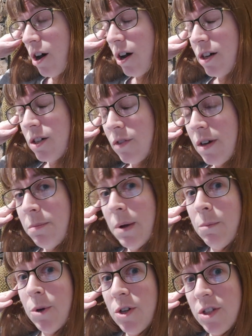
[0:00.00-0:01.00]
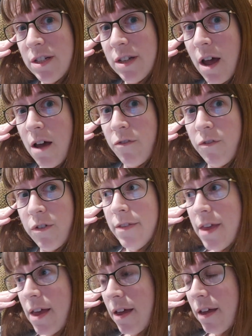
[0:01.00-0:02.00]
hard to remember stuff
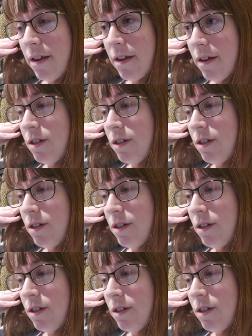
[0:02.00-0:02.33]
that,